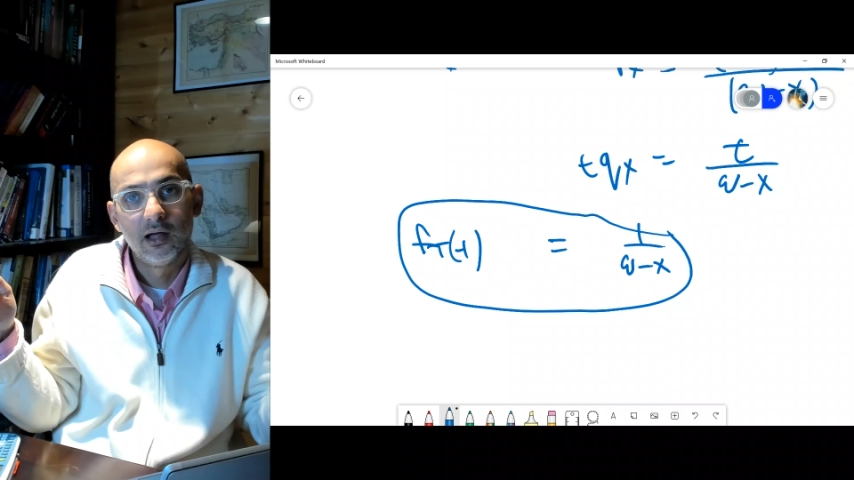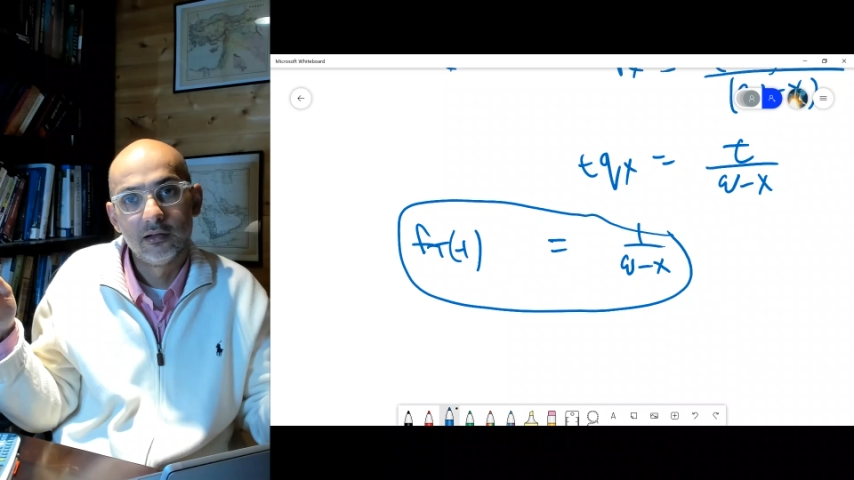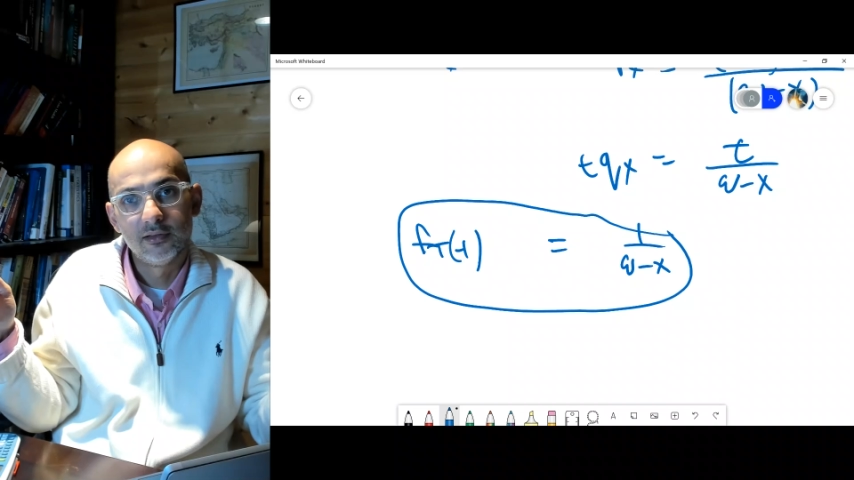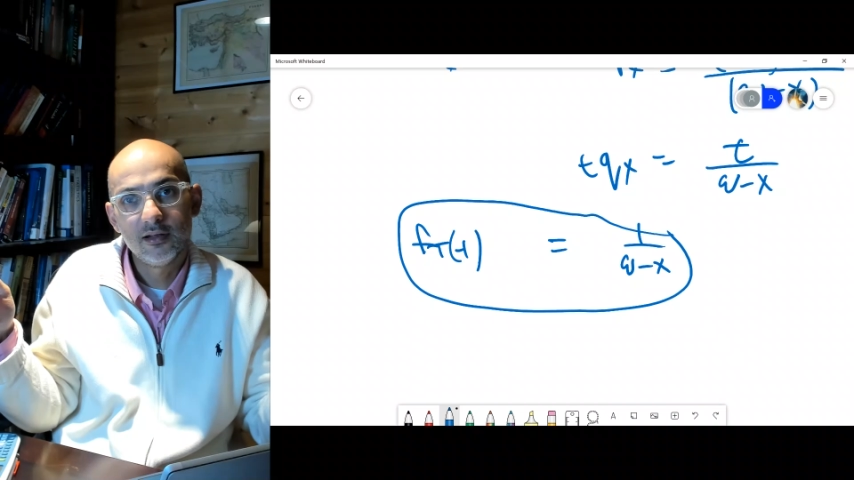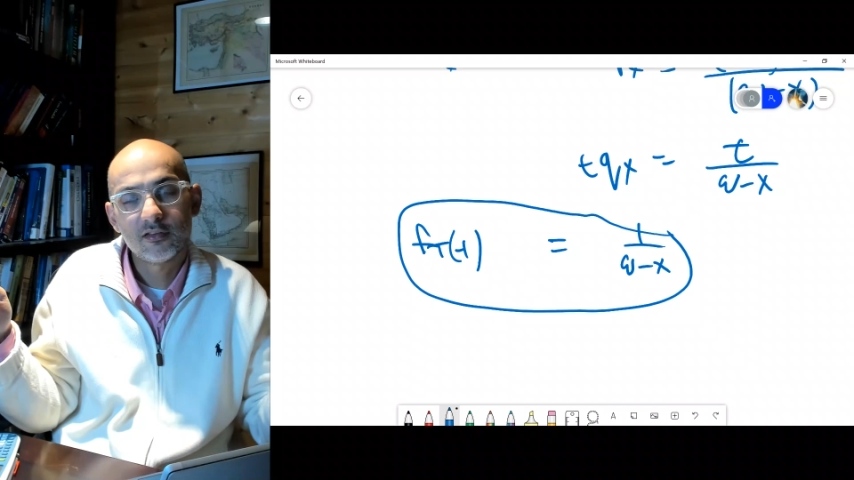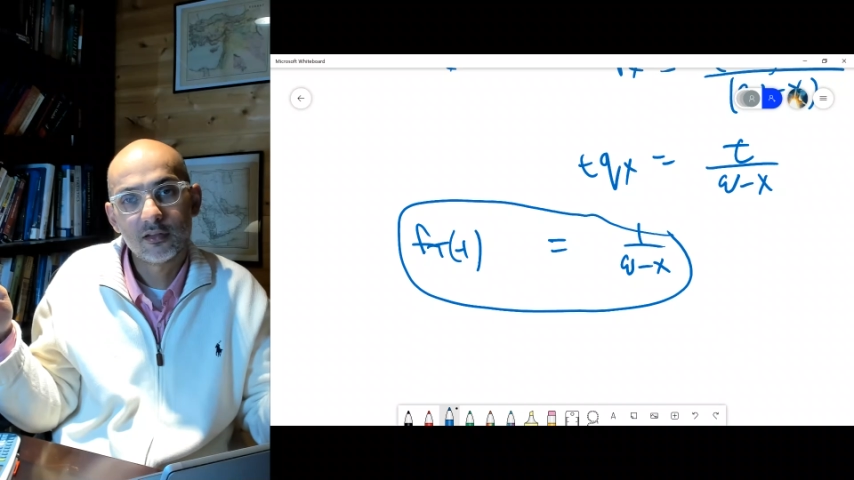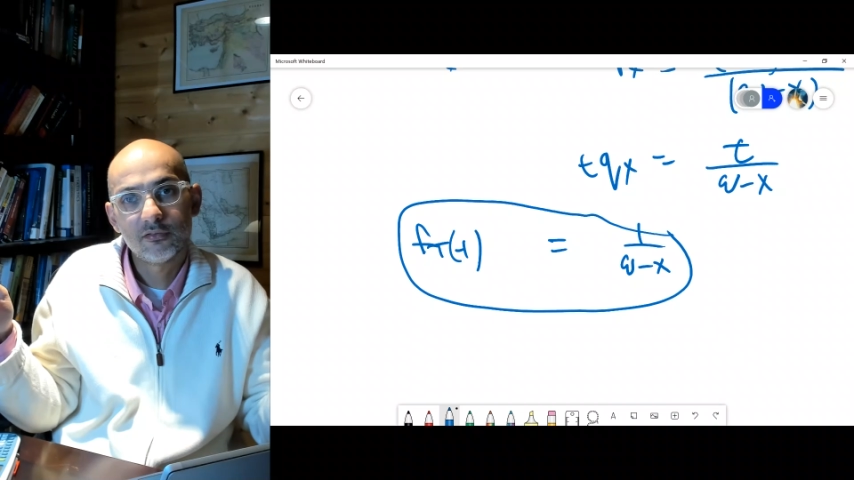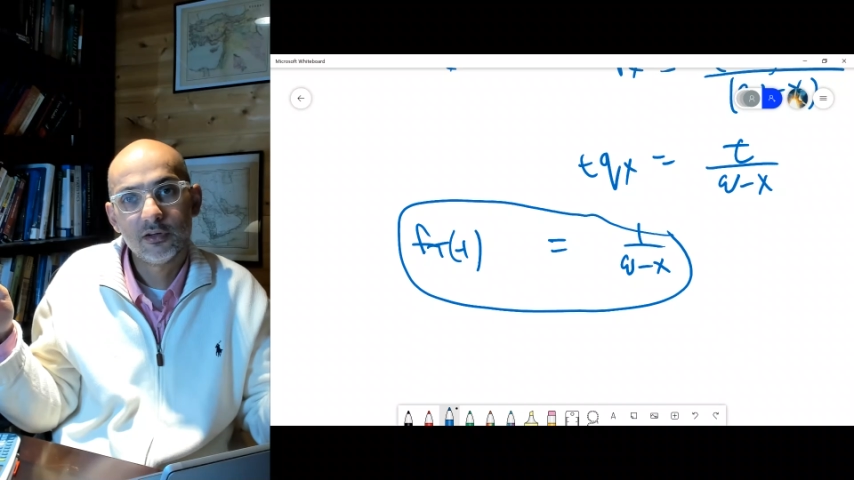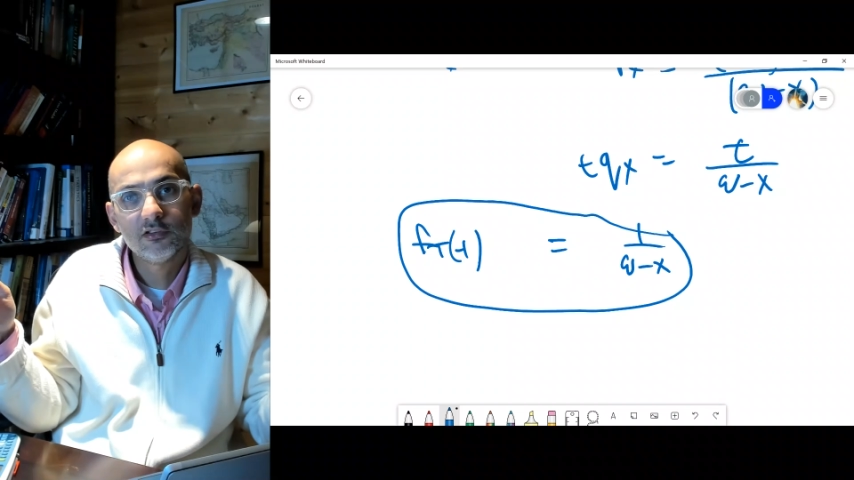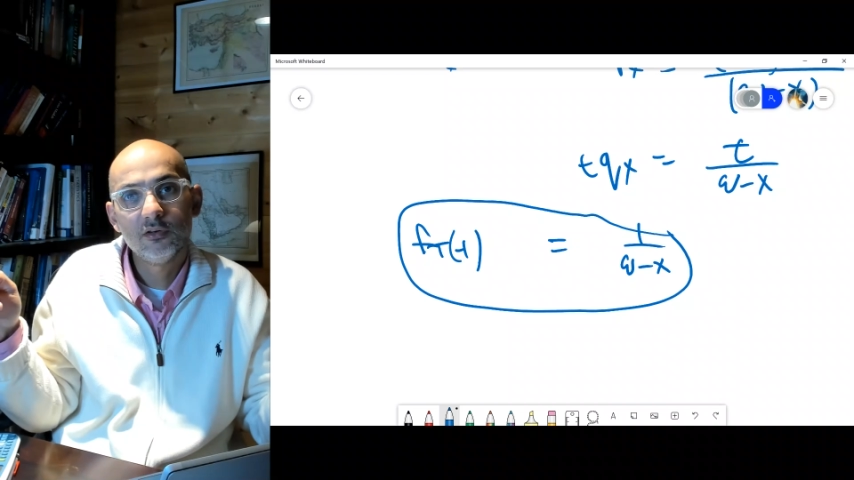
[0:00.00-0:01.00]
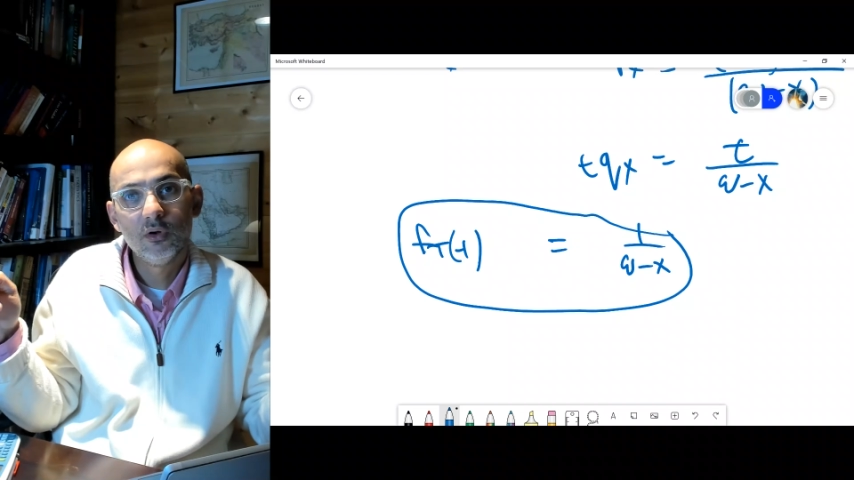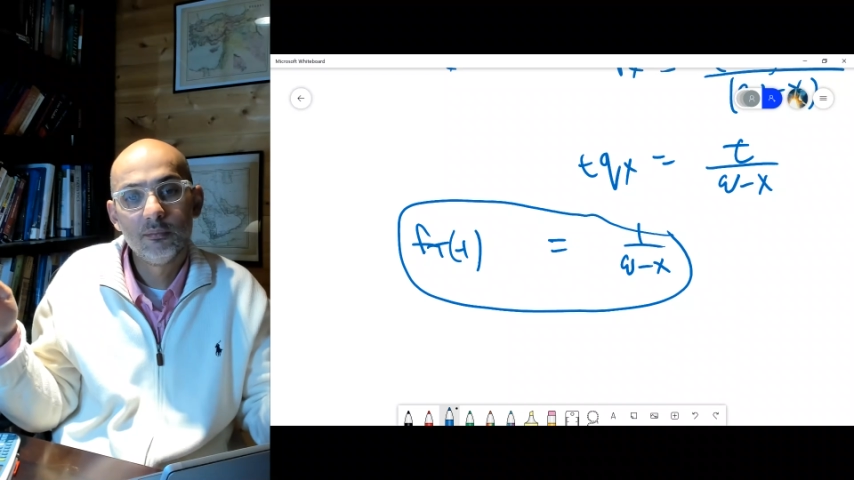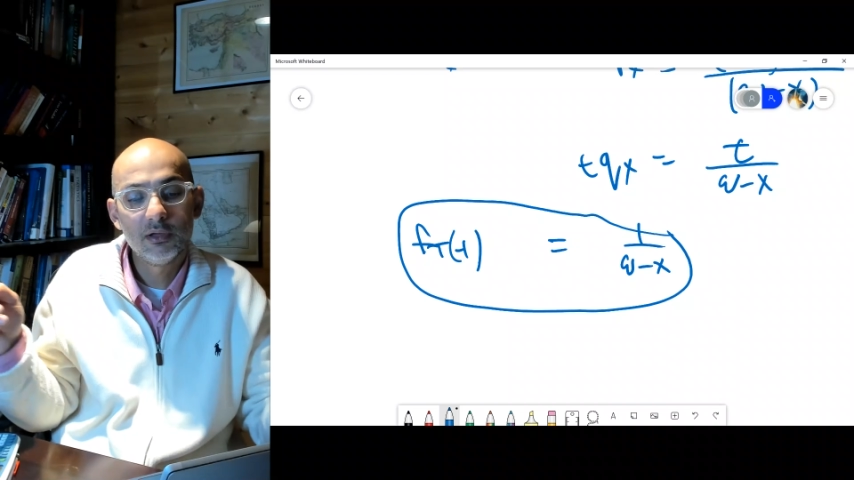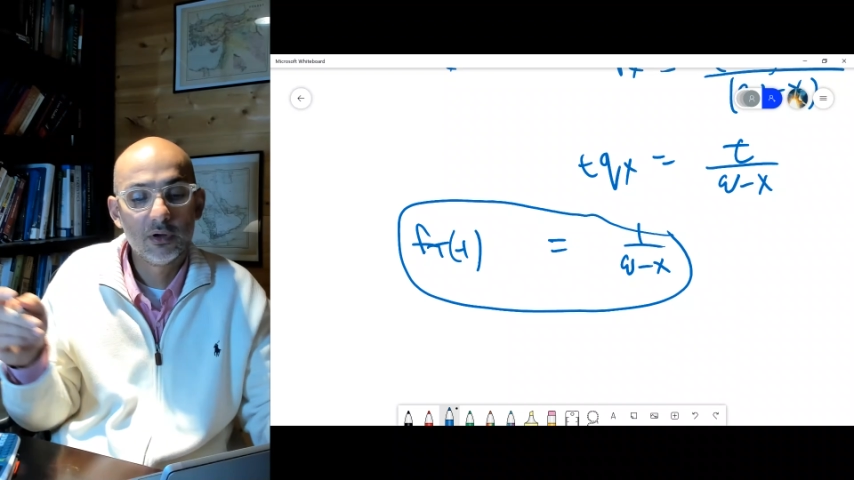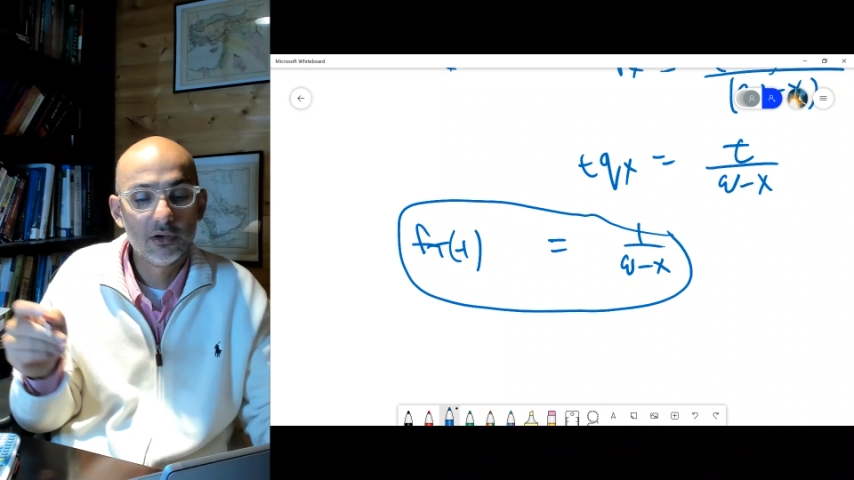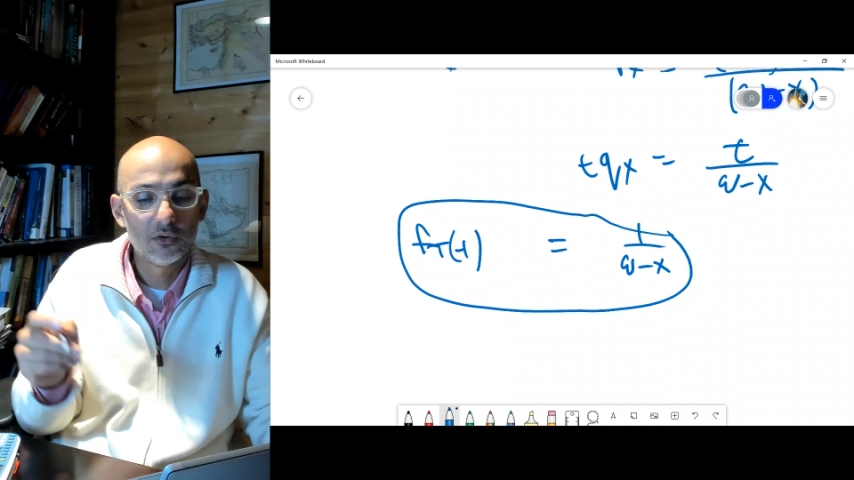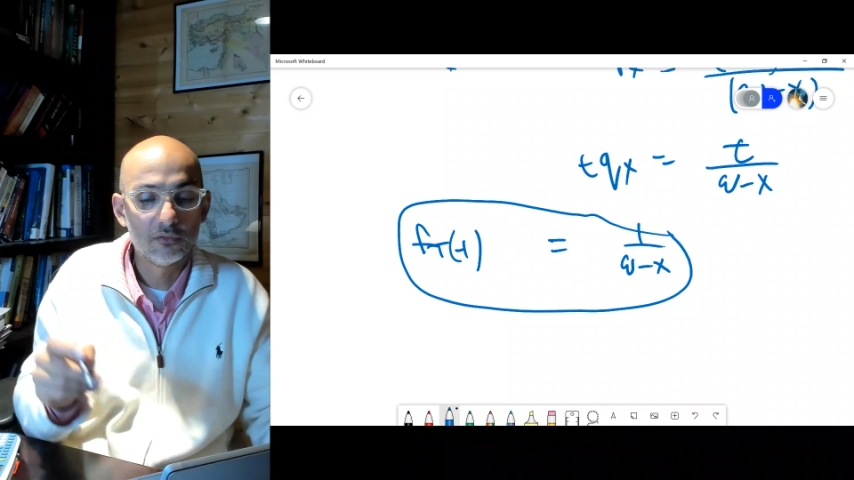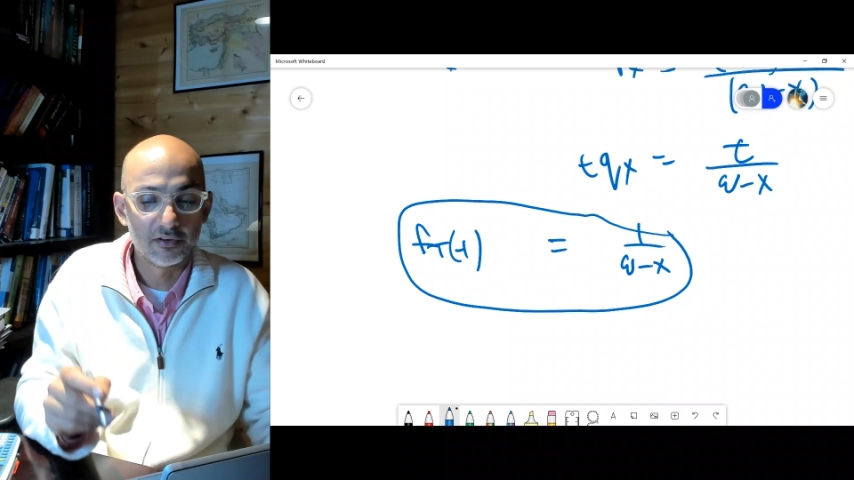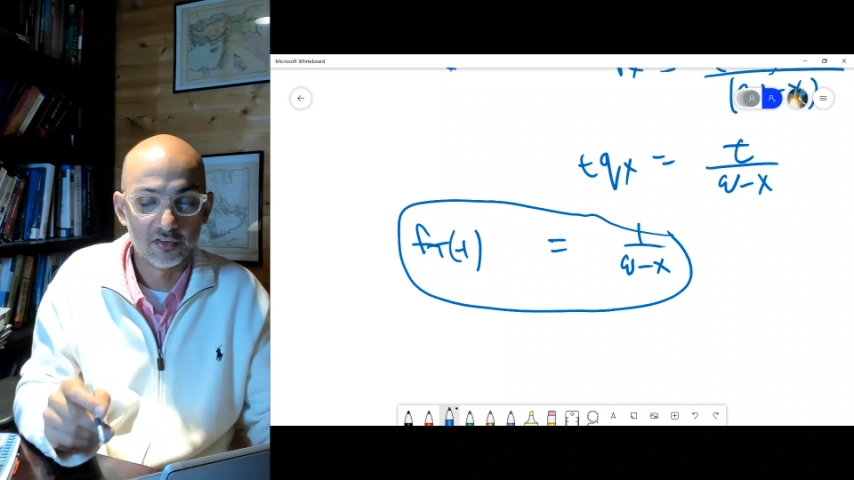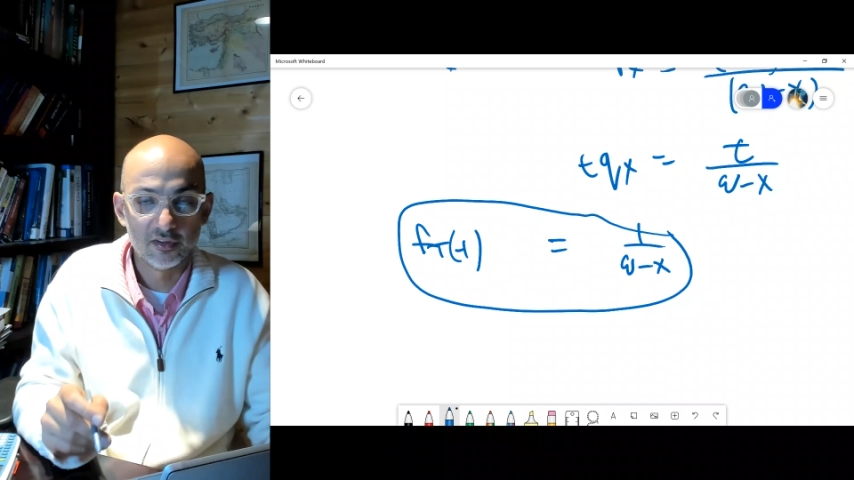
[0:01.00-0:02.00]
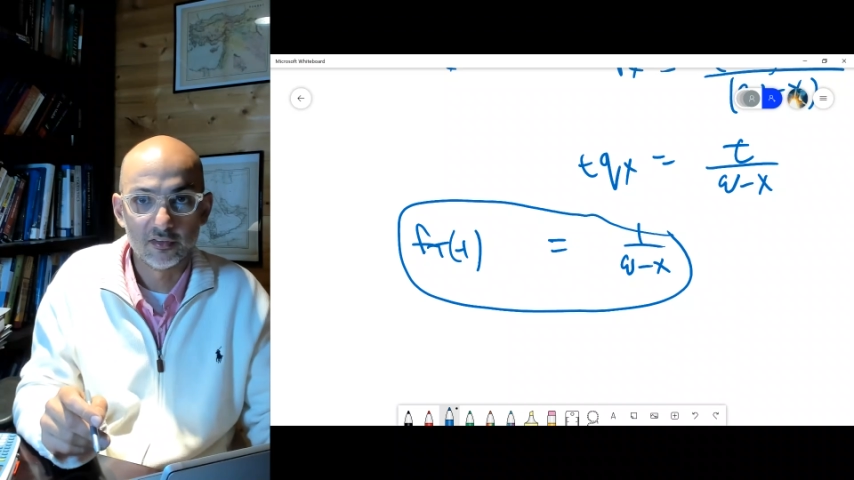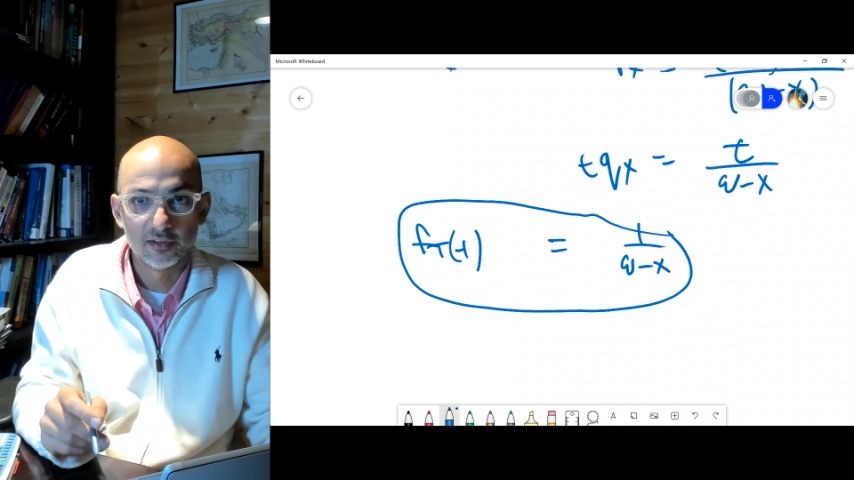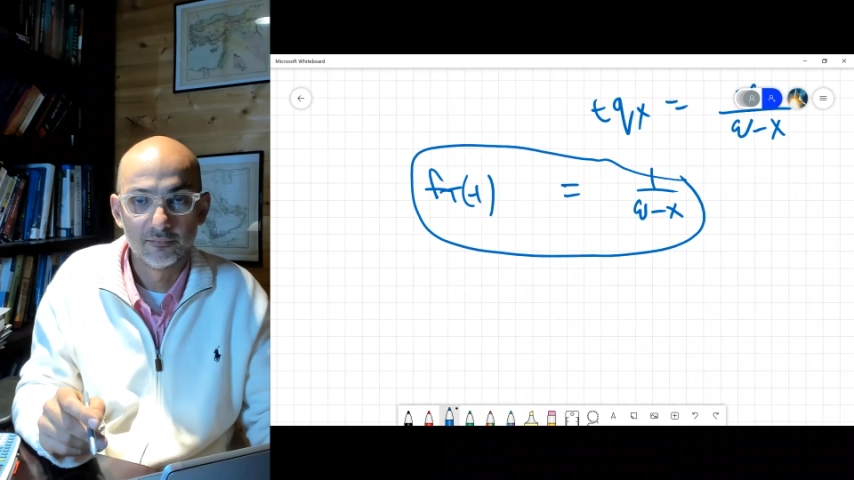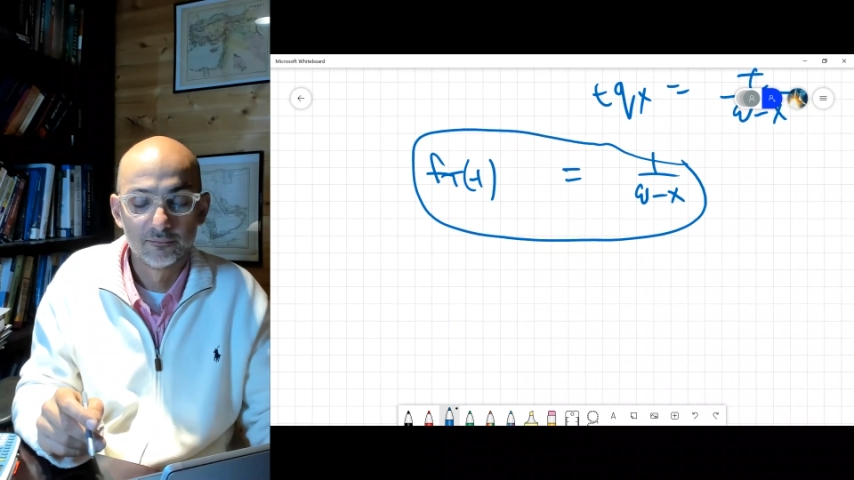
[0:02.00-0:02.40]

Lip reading: density function will be 1 over 60,